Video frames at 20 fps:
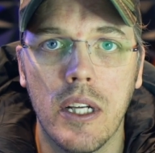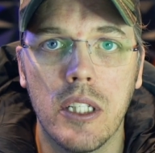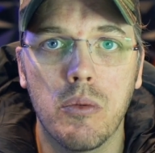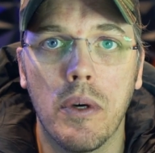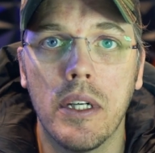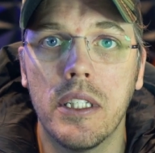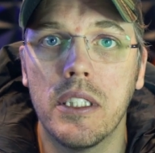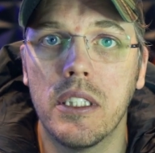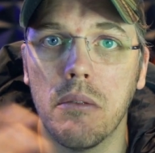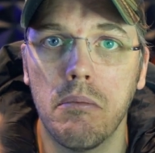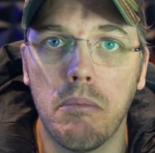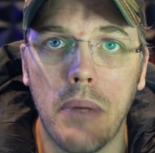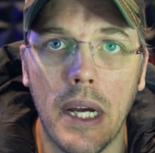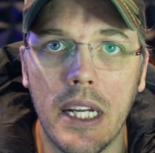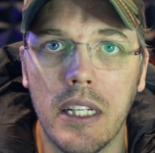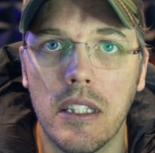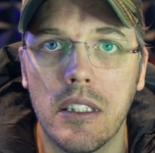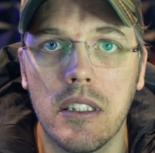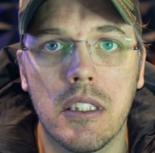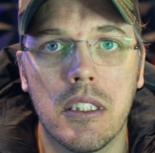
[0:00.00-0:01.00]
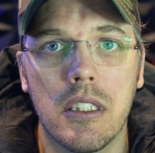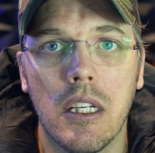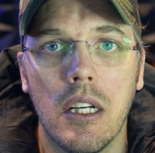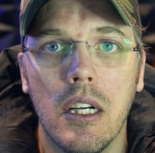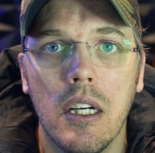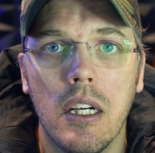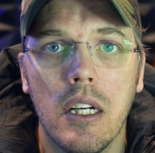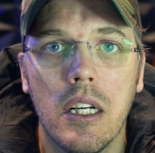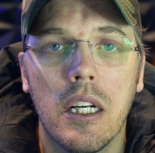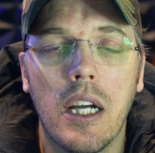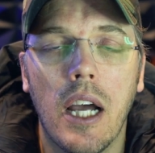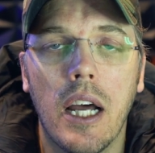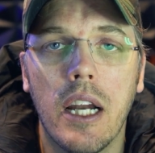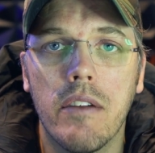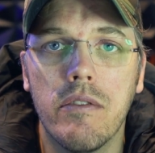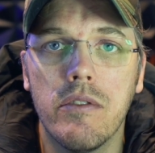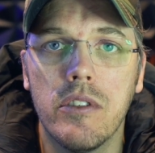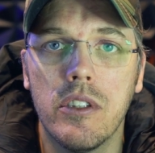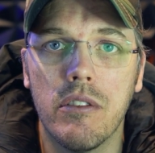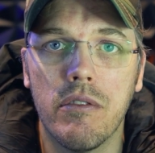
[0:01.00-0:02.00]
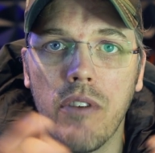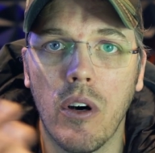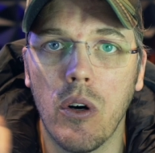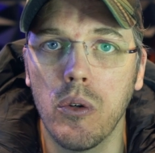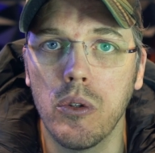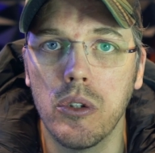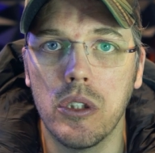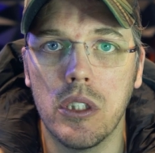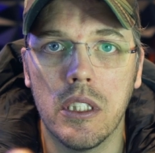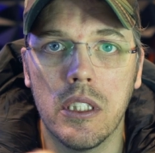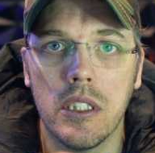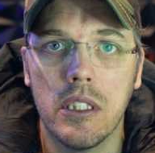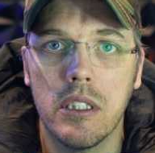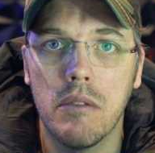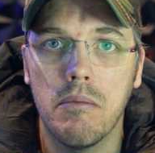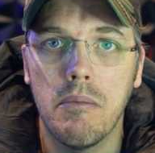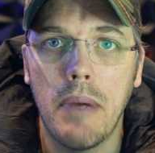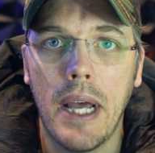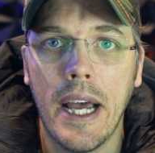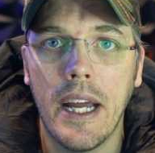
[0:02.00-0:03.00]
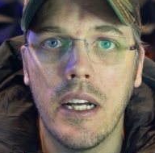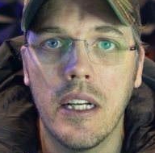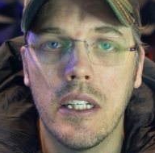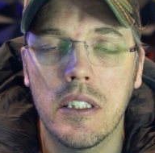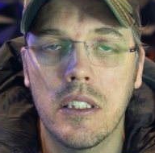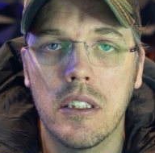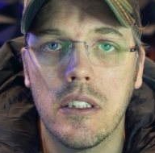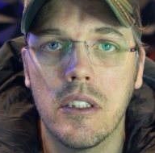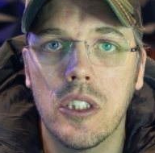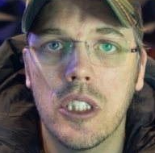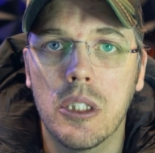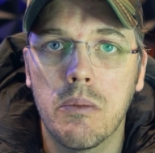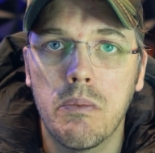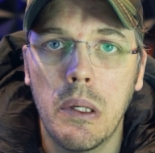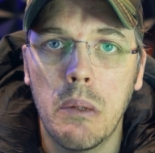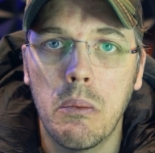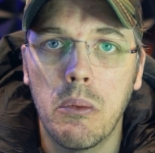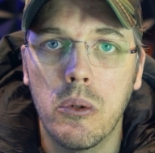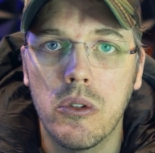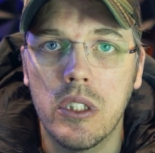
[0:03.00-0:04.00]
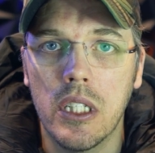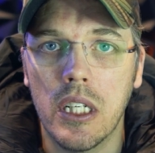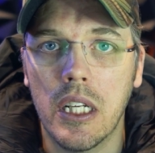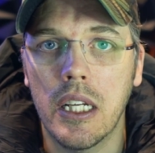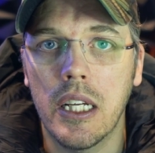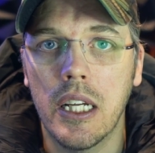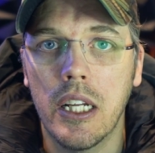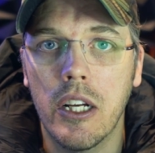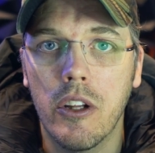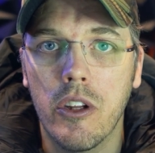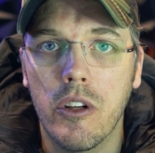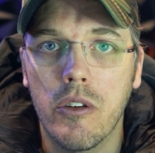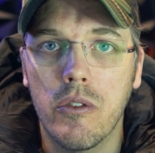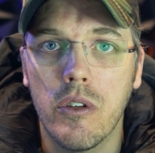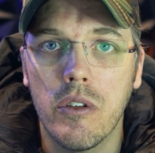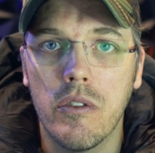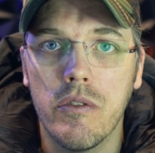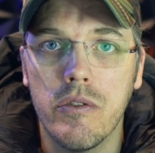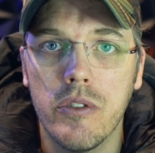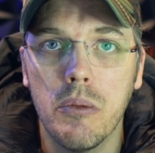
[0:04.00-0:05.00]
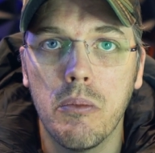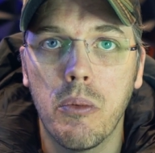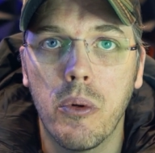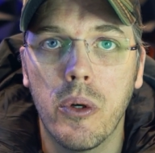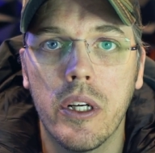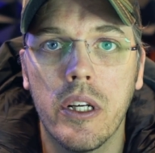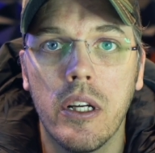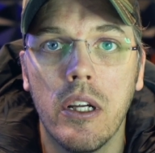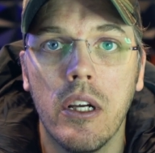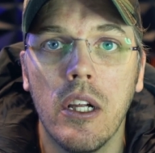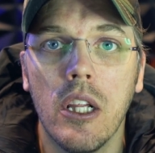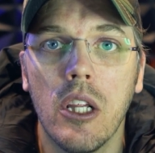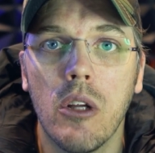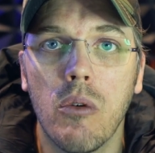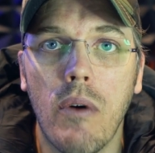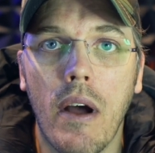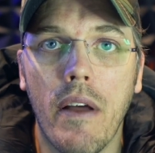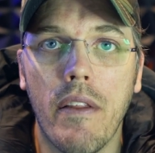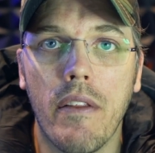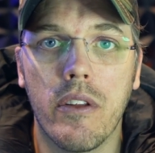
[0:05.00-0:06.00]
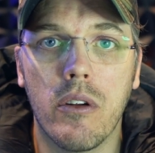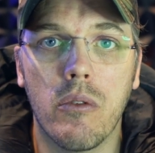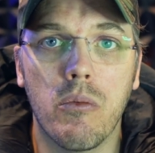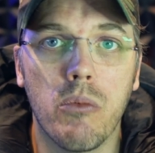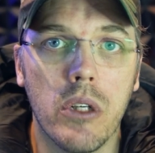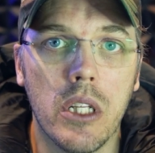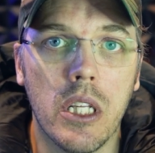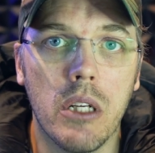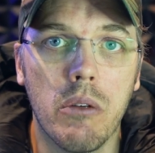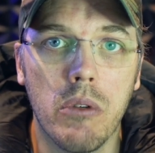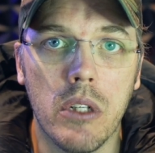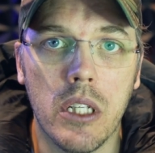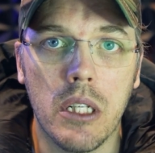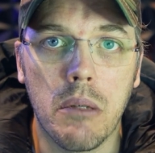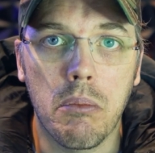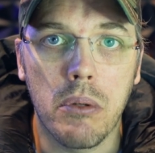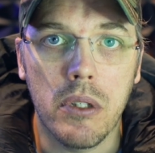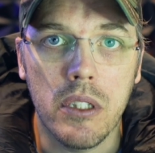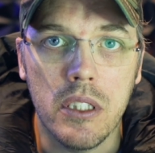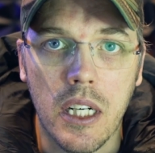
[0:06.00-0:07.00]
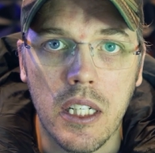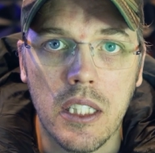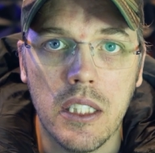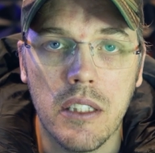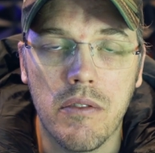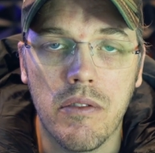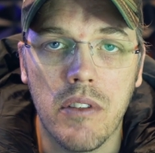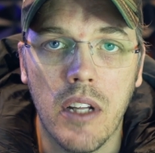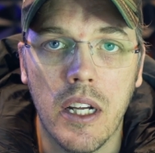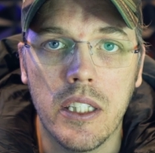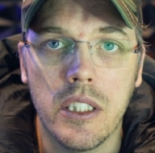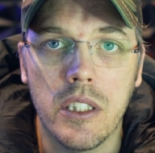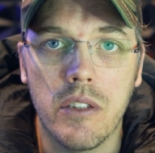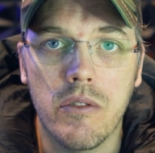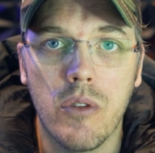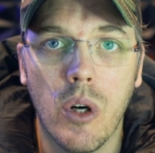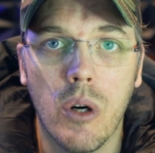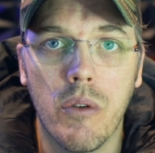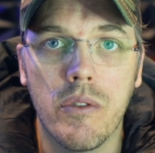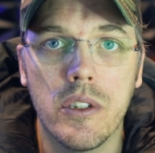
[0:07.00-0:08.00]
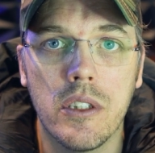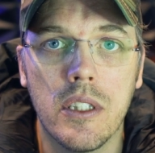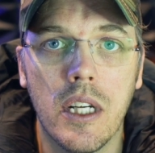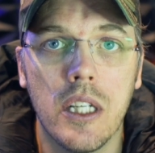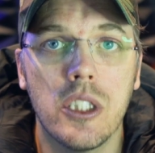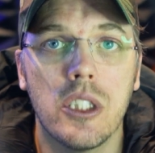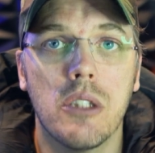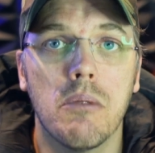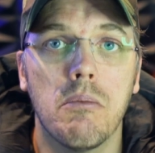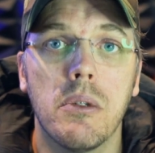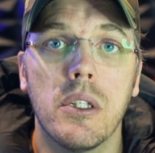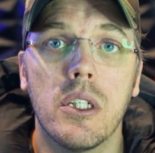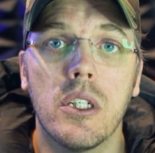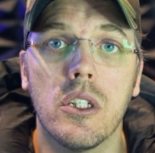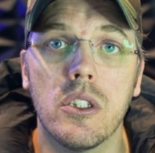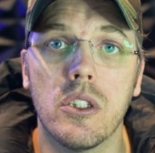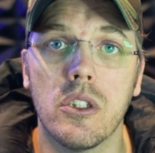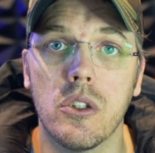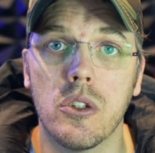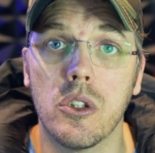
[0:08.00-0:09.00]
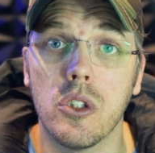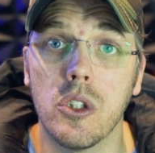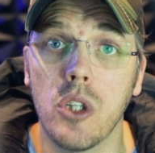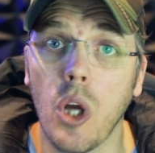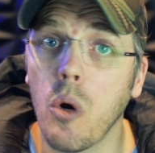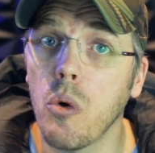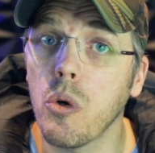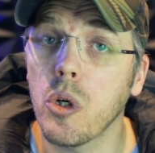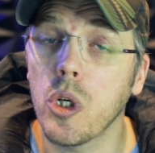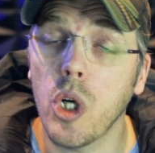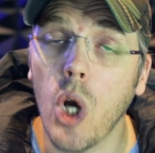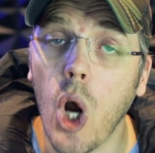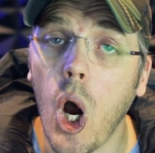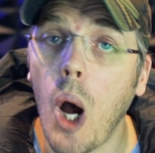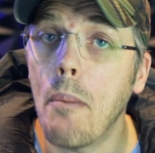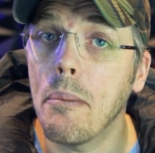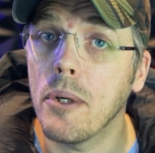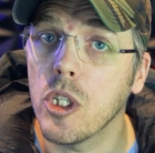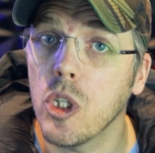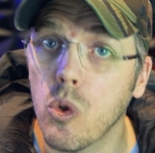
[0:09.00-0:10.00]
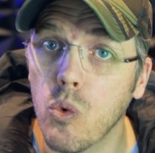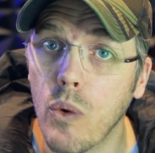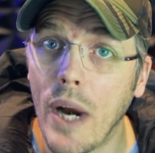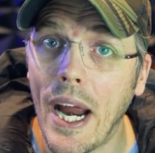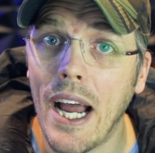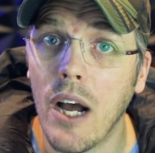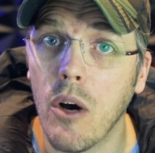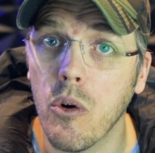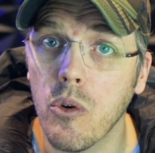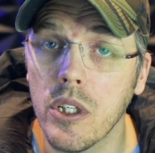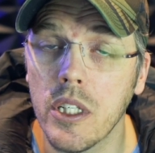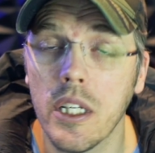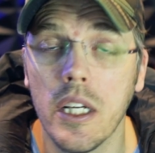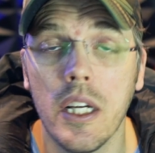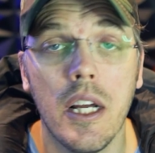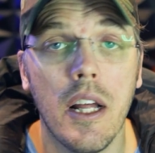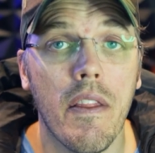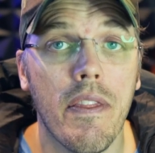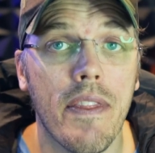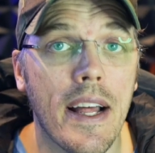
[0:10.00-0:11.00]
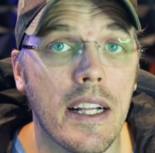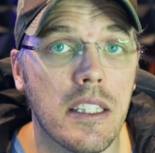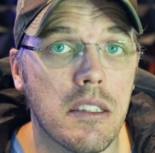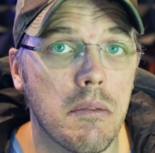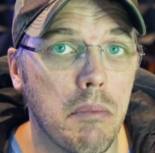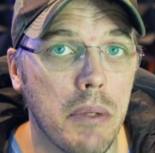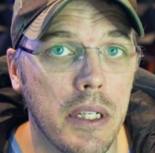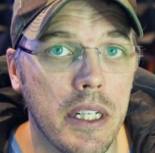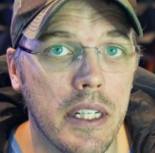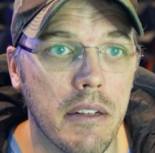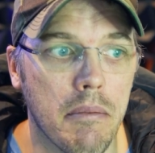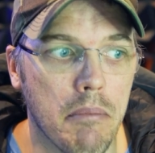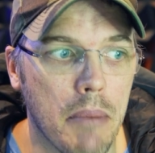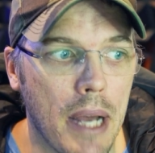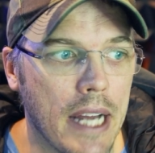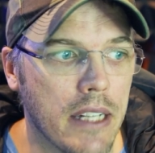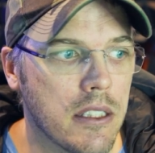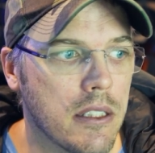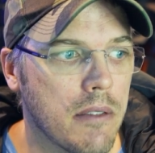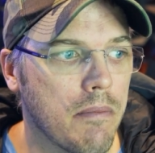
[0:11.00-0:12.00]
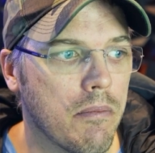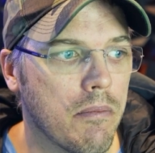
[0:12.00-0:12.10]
It's why debates kind of divulge into madness and just people digging in on their own viewpoint rather than really productive lines of conversation, because there's no common ground that's being met.